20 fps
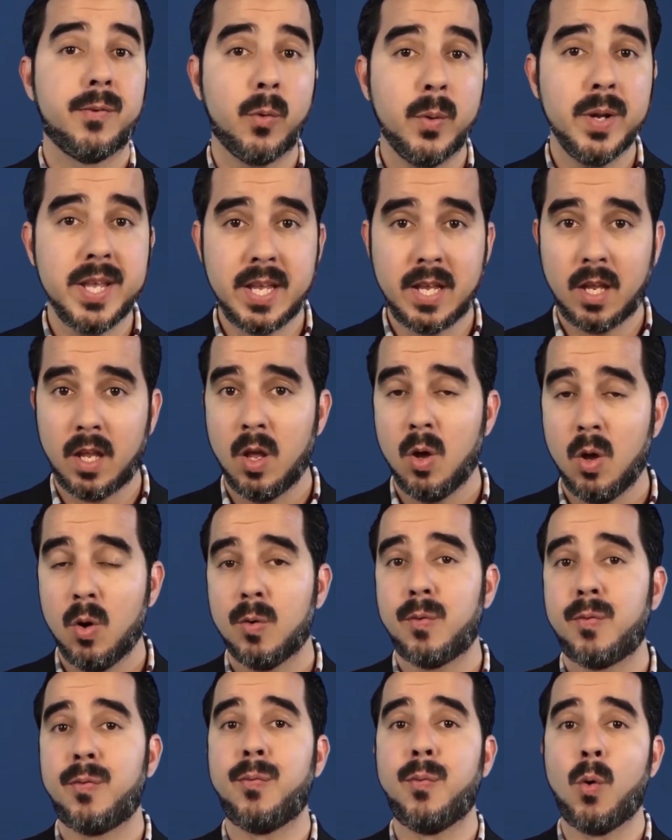3,
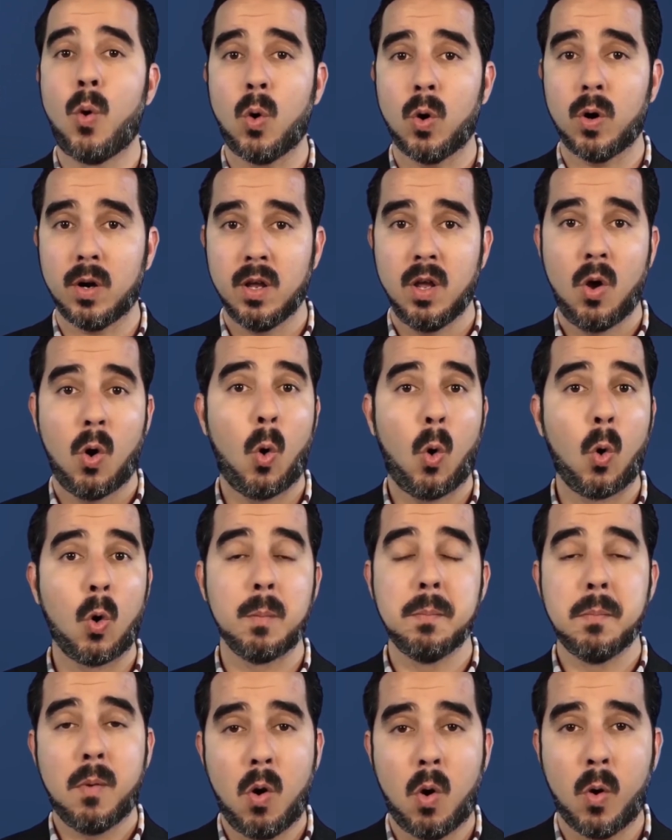4
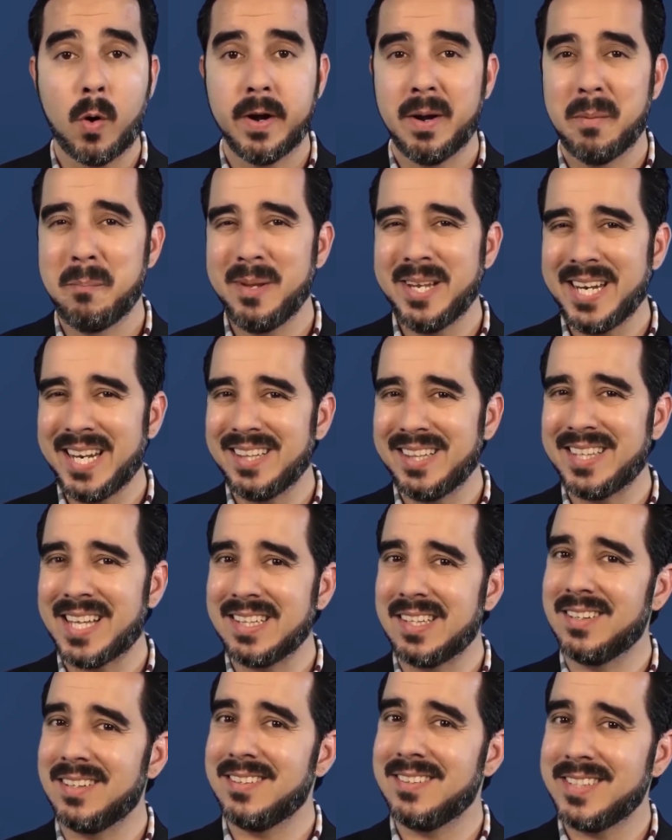or more,
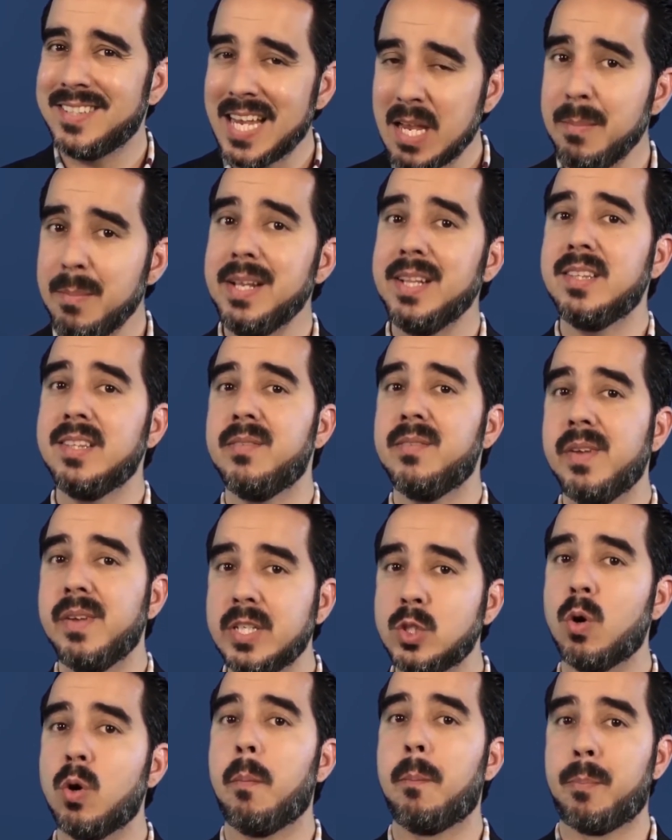meaning that the same
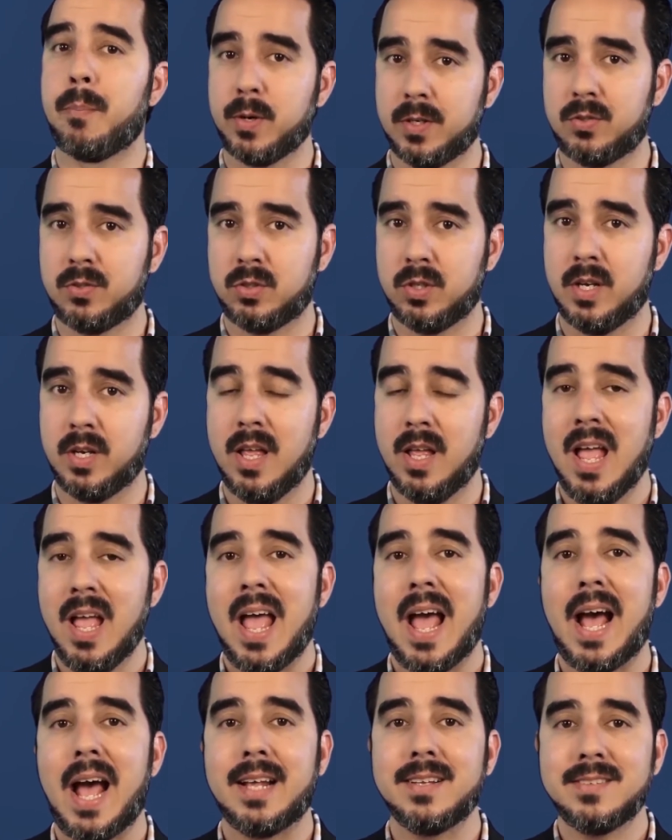individual person
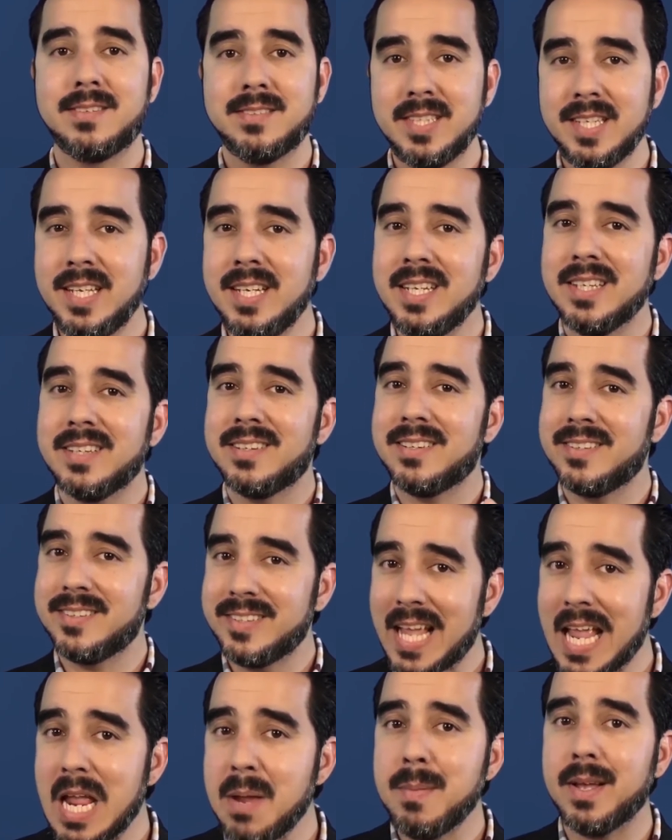has seen the
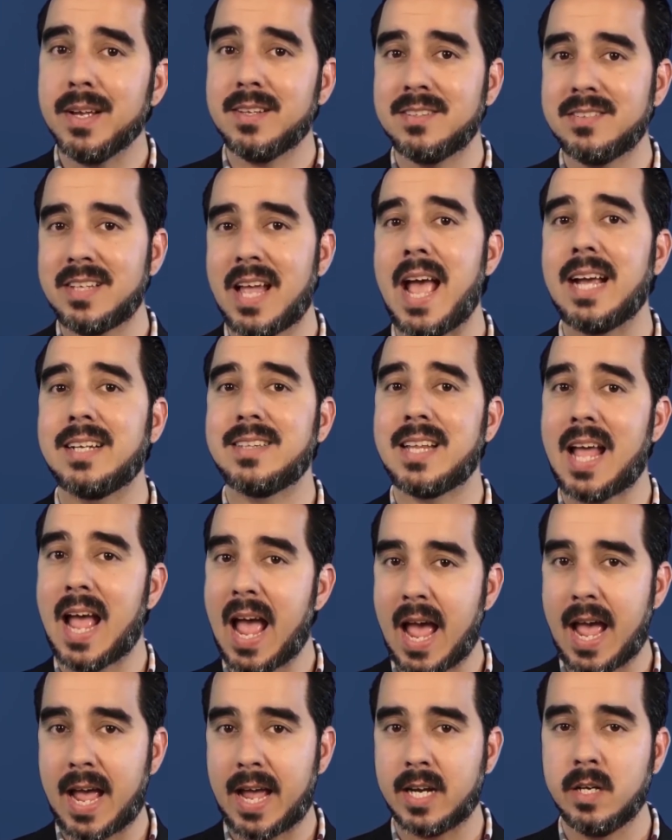same
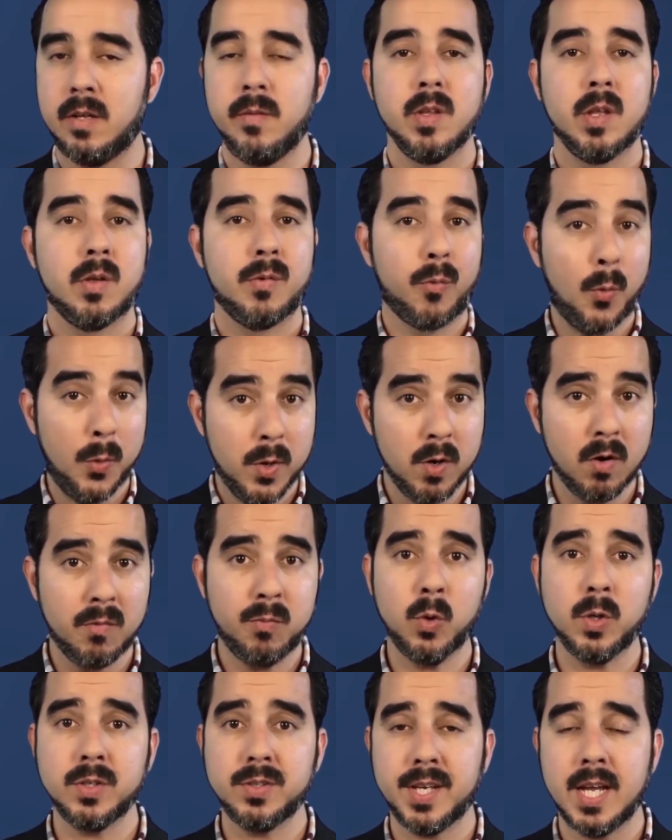exact ad 3
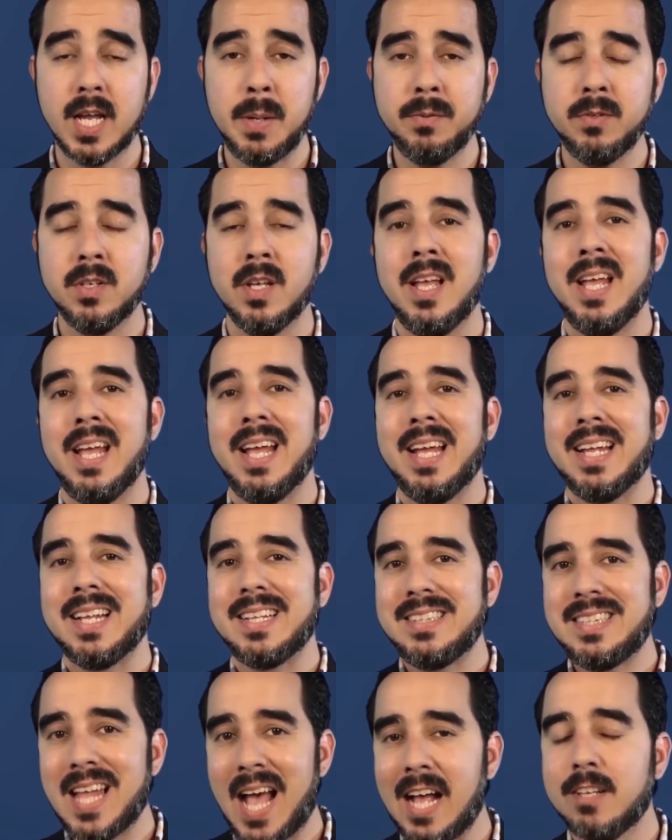or 4 times,
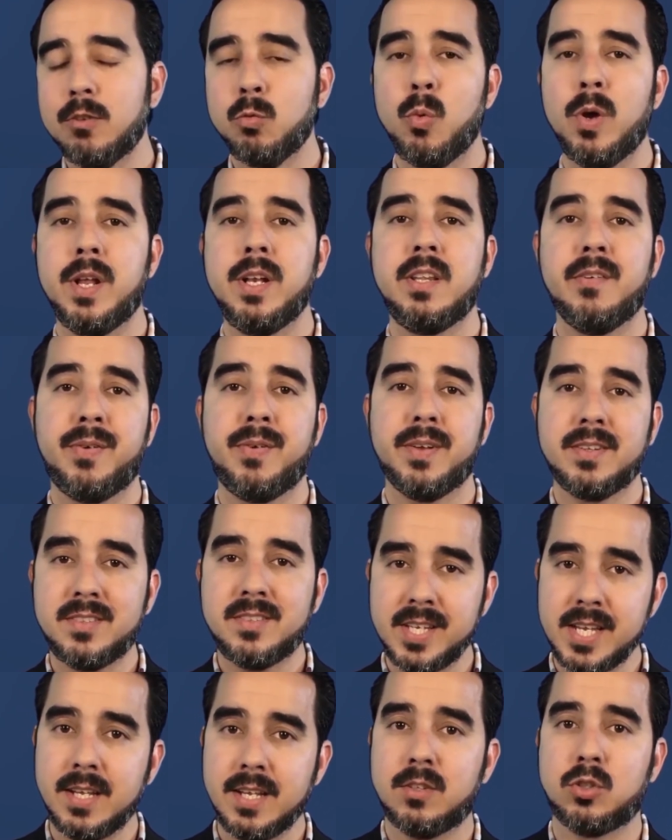that's when the
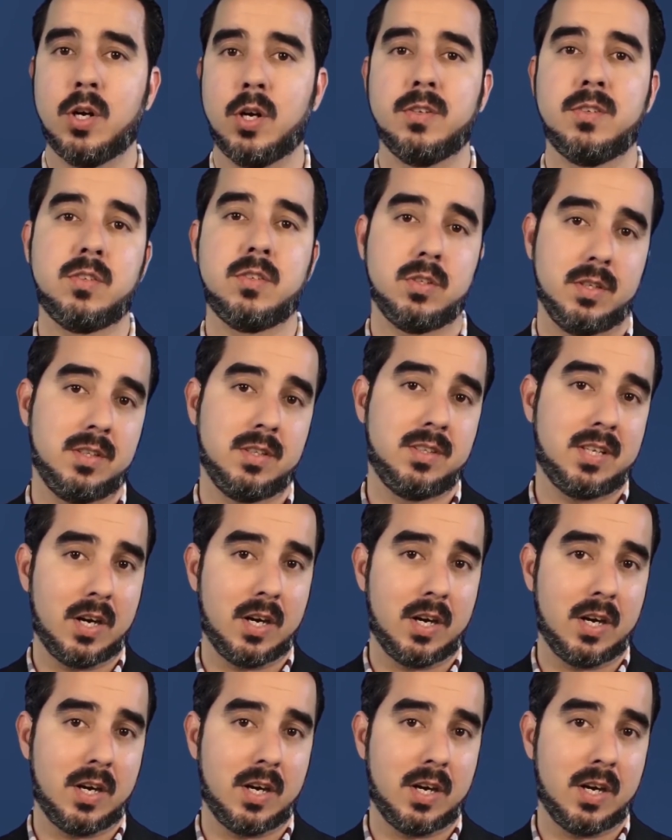fatigue starts